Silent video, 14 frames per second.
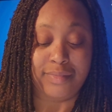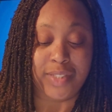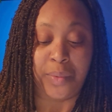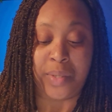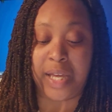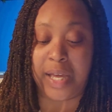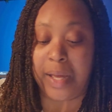
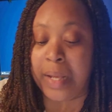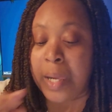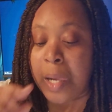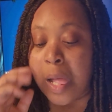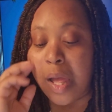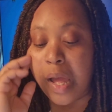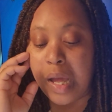Okay?
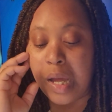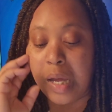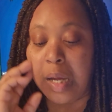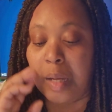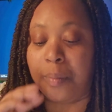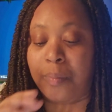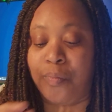
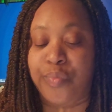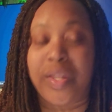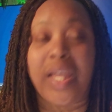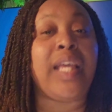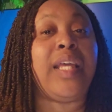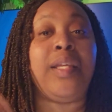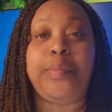Um,
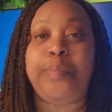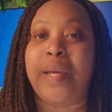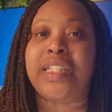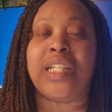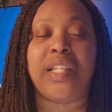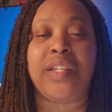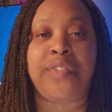he's
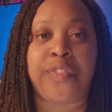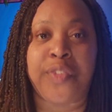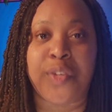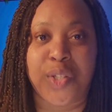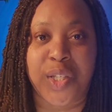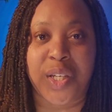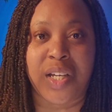basically
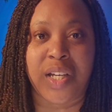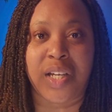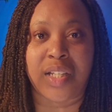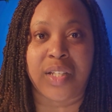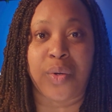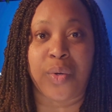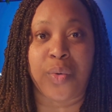fulfilled the,
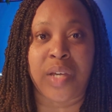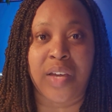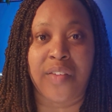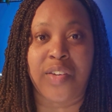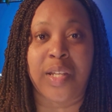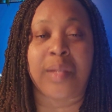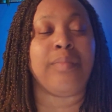uh, the old
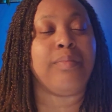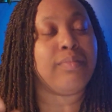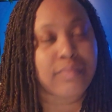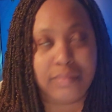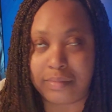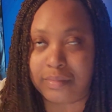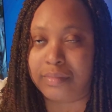covenant
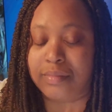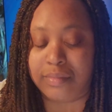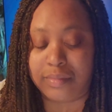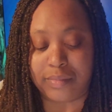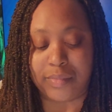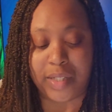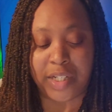
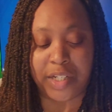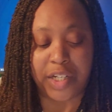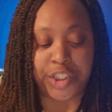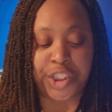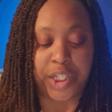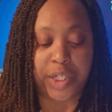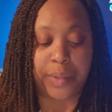in a
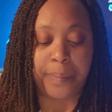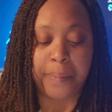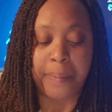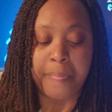nutshell.